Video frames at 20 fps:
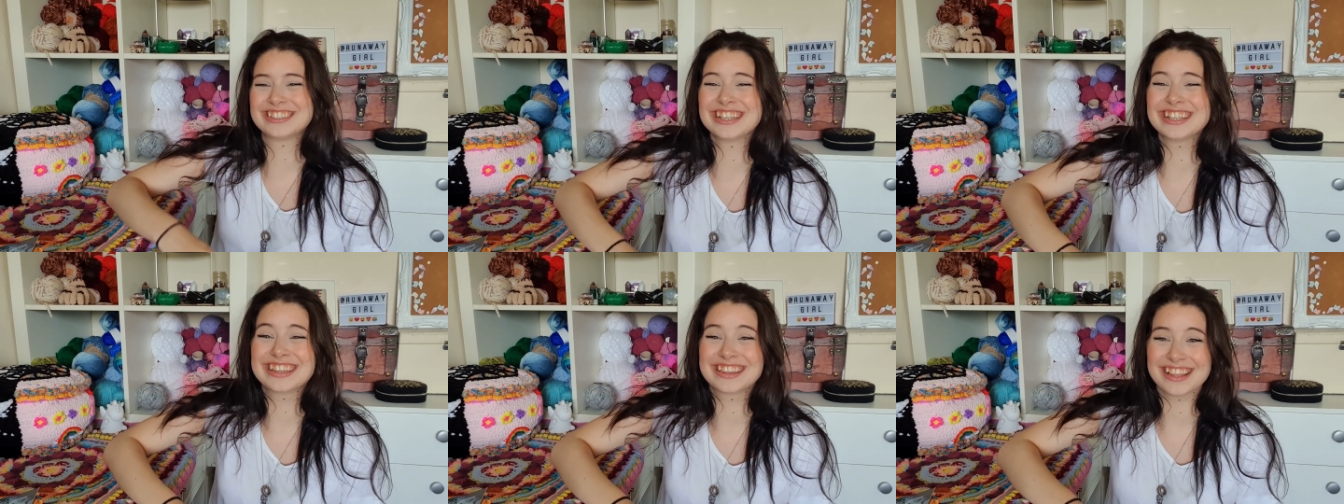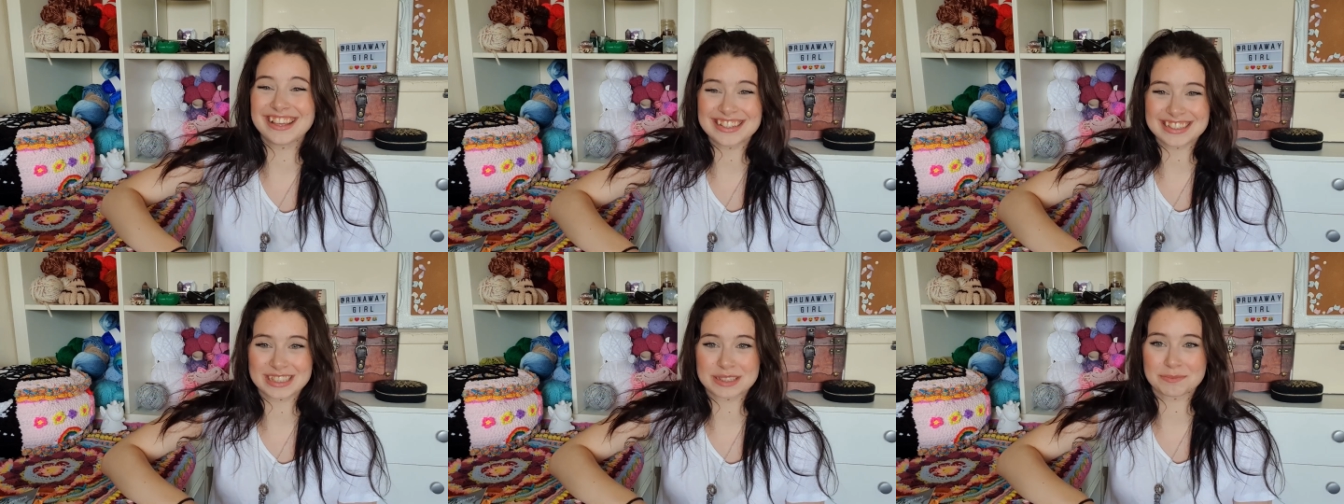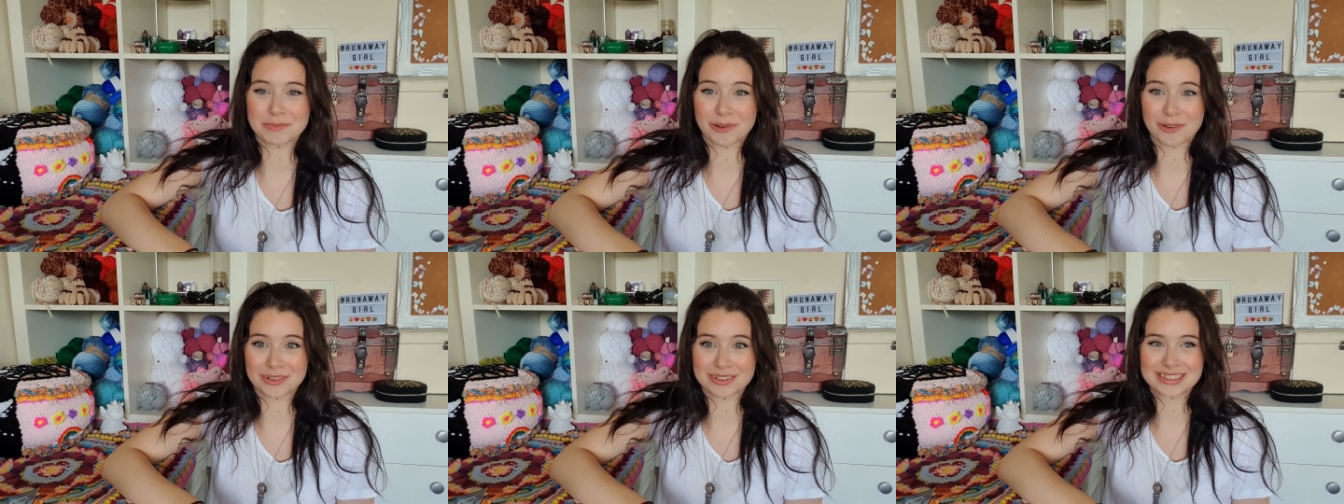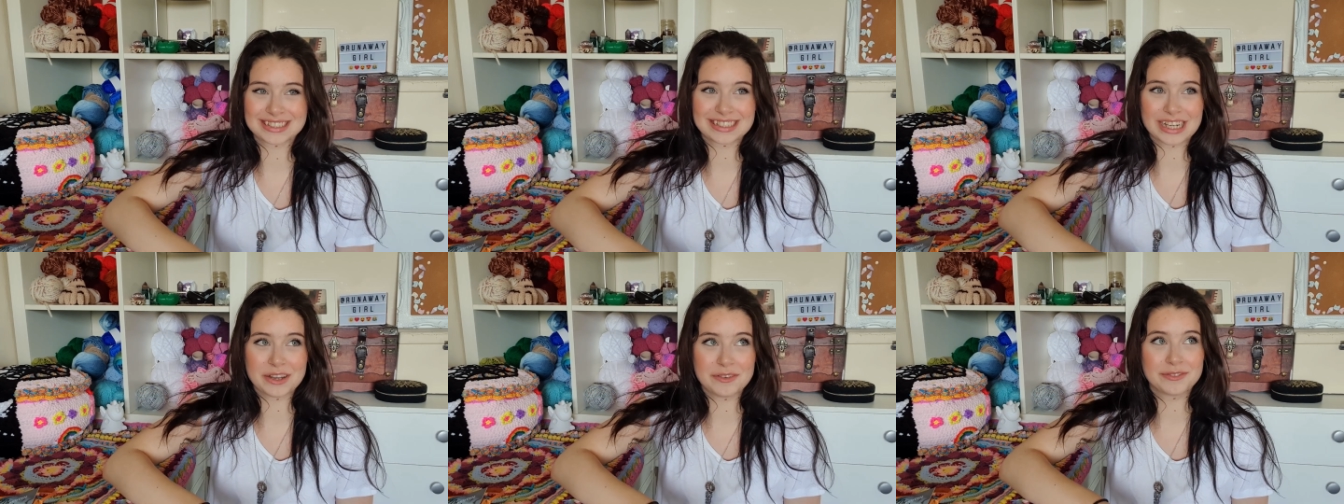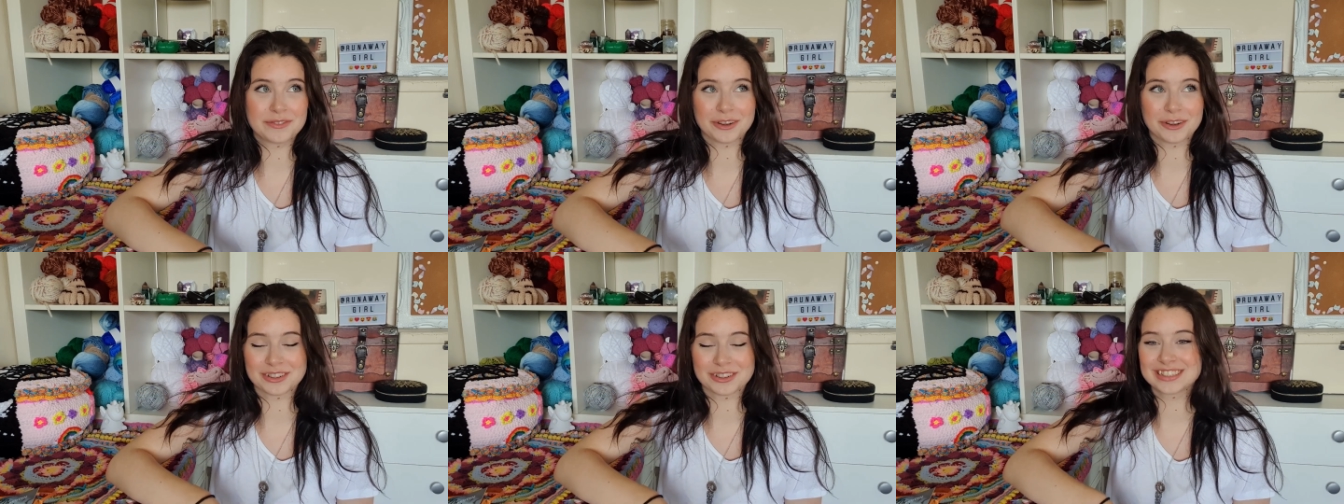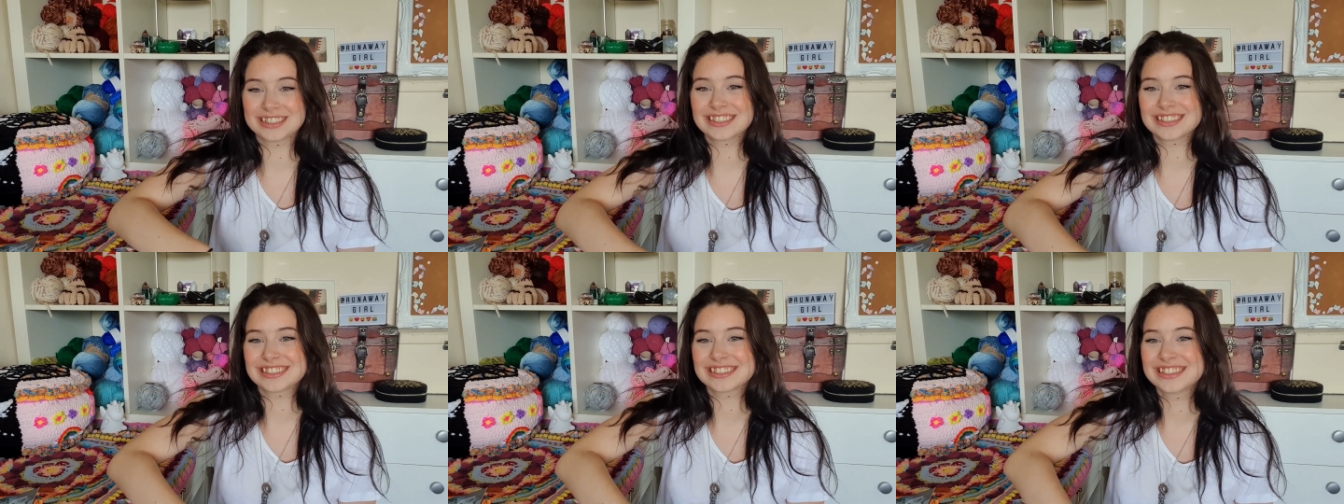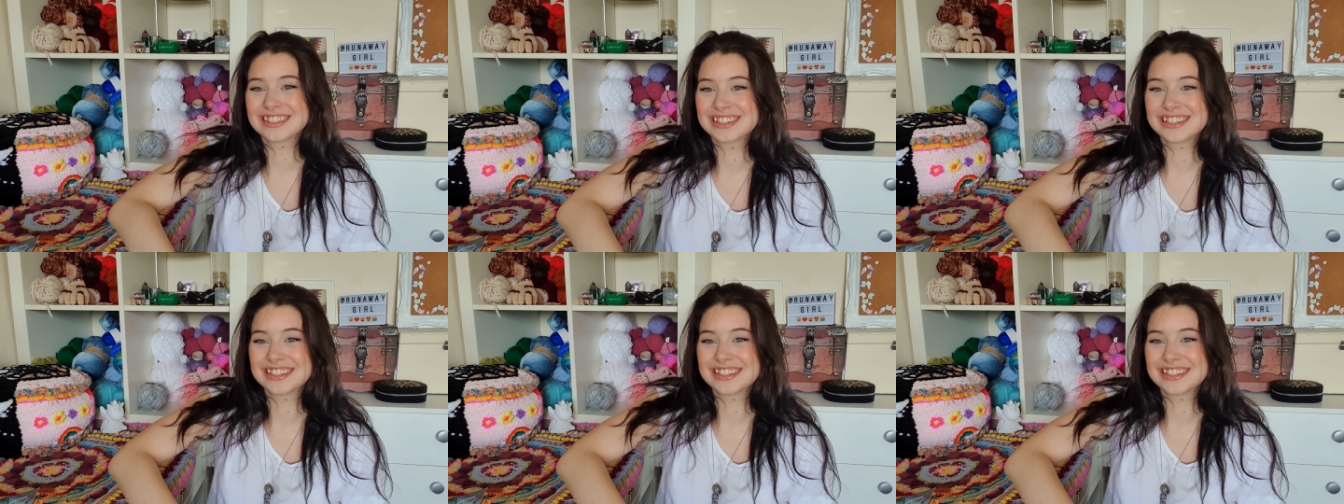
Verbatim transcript: to this box, stay focused.